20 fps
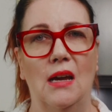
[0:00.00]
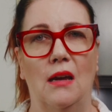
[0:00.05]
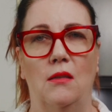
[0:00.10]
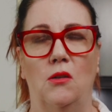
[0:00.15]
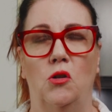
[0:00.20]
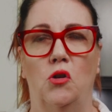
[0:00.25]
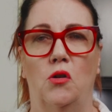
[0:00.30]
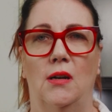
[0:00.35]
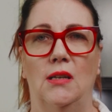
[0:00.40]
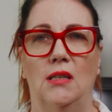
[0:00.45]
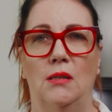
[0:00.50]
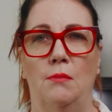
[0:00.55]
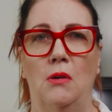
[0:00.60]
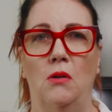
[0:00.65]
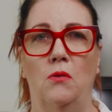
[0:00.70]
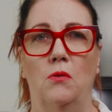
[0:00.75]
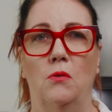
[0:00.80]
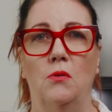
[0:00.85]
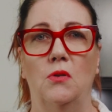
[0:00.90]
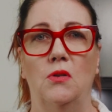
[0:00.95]
other trace
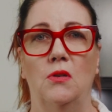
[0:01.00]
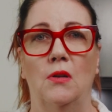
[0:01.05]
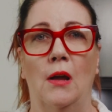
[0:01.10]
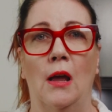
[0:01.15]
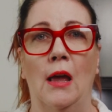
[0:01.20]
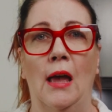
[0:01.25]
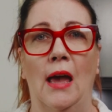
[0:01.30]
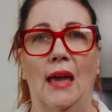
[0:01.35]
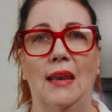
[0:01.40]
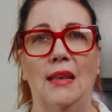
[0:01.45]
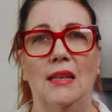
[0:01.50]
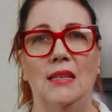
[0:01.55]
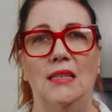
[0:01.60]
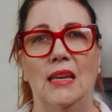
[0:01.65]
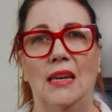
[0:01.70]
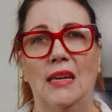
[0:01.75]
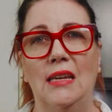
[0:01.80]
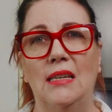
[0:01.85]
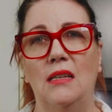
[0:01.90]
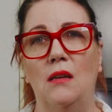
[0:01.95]
minerals, and it's
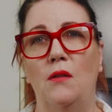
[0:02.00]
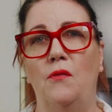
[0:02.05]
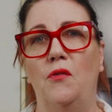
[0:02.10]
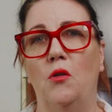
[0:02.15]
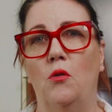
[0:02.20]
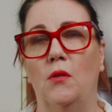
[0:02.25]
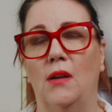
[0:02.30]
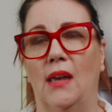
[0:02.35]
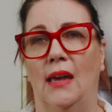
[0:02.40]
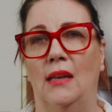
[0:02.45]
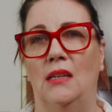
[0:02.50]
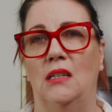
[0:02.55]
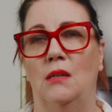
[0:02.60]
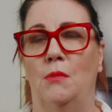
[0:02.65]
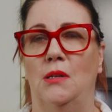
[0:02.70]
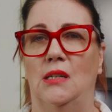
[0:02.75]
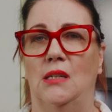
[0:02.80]
easier for your cat to